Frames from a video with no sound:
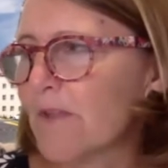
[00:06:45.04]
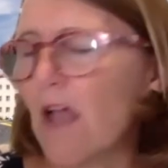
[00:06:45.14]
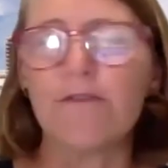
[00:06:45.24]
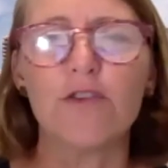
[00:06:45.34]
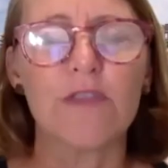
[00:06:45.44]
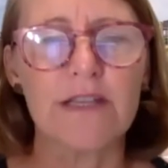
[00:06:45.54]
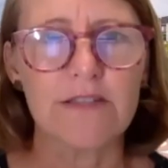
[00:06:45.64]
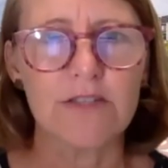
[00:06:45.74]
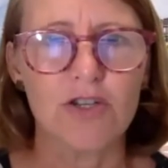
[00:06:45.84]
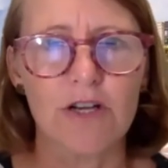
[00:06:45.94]
a few things
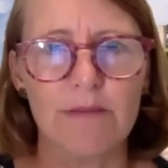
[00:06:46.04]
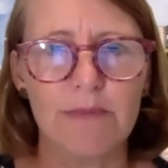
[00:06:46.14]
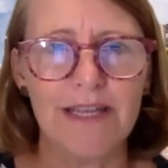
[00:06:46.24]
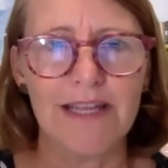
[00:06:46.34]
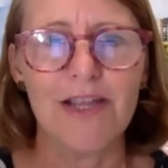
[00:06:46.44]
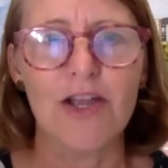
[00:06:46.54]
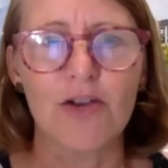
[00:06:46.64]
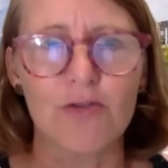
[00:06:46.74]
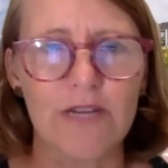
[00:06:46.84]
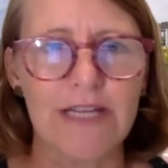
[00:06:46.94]
that you're going to be
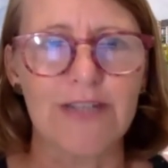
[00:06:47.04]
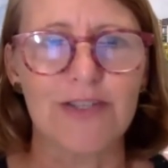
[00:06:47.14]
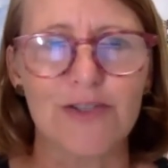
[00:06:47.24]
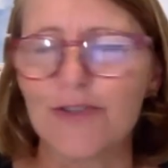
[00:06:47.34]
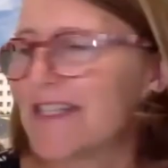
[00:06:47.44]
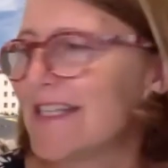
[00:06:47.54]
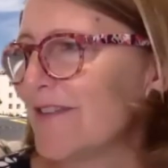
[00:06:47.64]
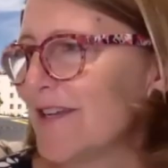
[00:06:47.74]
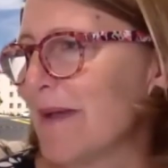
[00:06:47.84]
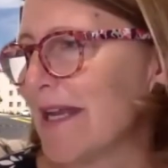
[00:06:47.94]
agreeing to see if
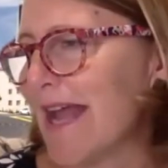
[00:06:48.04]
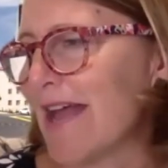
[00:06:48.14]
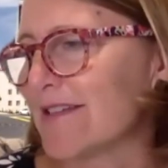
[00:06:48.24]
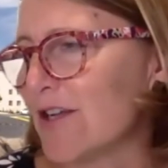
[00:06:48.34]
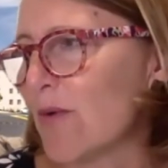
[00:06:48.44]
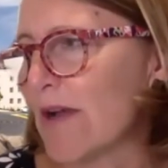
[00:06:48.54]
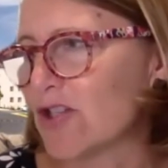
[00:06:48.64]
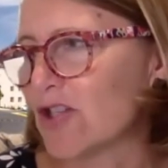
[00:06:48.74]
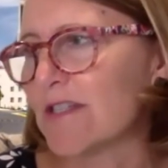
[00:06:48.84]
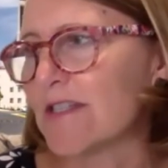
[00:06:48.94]
anybody has any
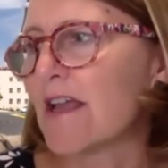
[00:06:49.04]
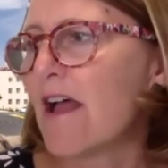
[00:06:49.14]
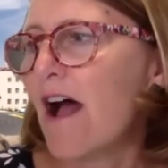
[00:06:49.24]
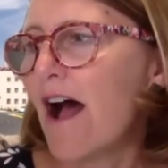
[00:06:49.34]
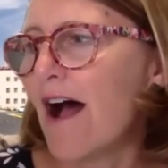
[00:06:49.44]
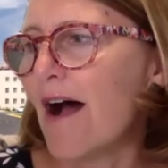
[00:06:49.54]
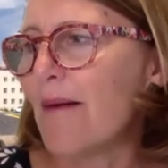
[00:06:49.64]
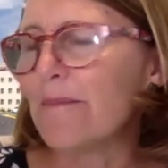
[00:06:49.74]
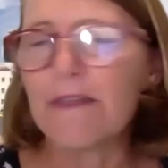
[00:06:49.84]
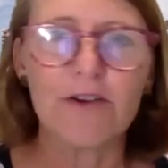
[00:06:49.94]
questions.
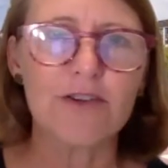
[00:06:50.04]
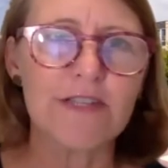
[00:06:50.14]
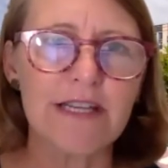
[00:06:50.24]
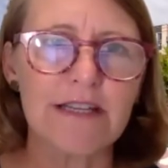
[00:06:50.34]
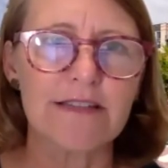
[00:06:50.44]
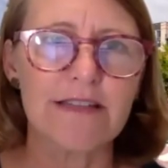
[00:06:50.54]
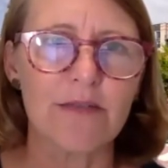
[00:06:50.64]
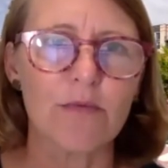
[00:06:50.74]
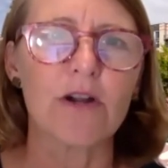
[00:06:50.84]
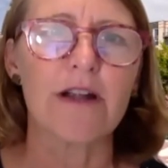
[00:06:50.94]
The first thing is
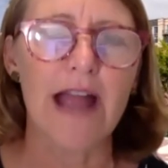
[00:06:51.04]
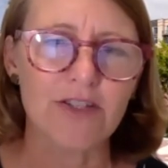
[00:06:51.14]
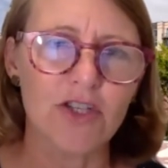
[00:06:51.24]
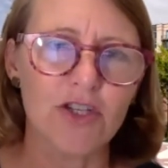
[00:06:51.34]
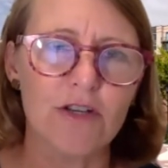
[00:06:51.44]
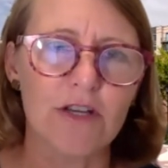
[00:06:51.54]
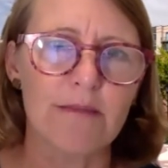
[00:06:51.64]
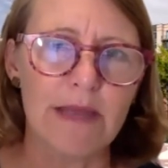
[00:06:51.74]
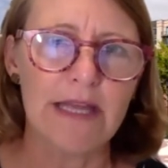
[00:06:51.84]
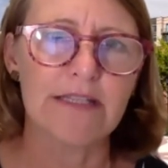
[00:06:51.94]
that we're asking you to
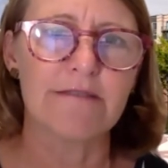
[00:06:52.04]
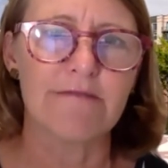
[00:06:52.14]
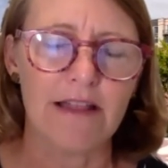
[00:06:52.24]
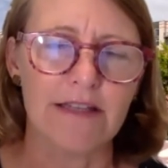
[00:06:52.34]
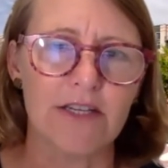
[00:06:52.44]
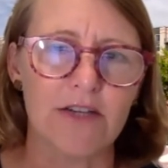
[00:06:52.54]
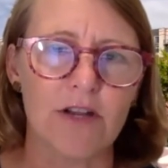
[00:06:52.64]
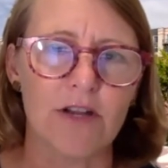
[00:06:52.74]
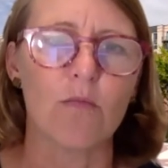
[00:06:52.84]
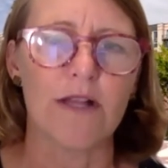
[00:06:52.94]
commit to
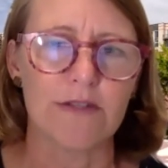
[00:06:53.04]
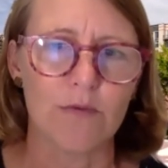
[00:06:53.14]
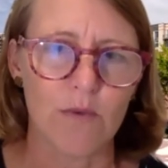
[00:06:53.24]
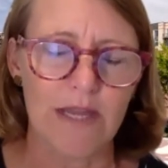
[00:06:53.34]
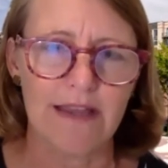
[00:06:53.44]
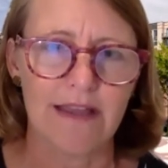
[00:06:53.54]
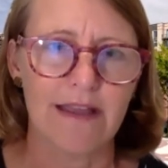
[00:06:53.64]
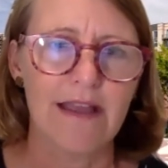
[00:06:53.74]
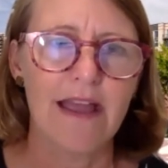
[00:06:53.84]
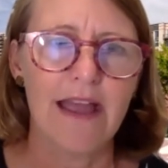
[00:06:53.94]
volunteering once a week.
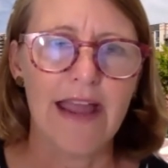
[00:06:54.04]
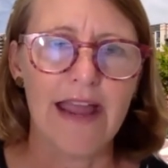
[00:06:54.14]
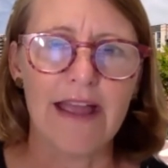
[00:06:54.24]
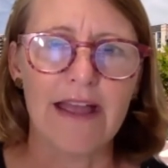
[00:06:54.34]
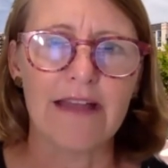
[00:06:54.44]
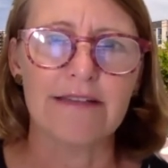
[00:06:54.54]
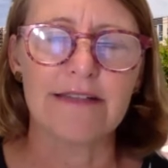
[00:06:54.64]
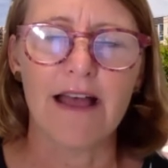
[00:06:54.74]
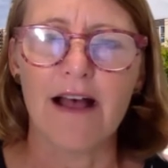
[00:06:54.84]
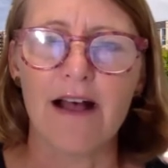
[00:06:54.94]
And
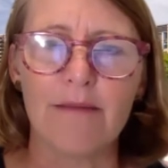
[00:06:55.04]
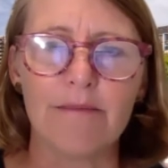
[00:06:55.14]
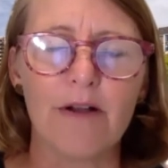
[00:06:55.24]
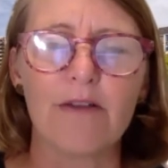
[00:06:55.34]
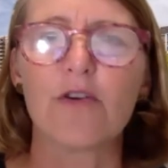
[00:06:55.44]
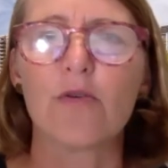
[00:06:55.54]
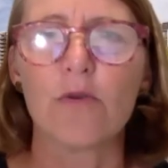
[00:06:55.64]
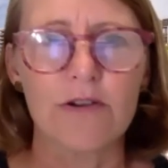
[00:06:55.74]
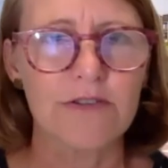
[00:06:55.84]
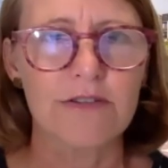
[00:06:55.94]
of
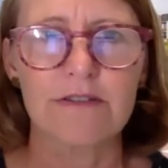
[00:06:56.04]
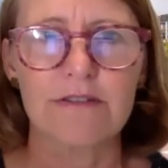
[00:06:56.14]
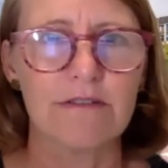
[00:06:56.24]
course,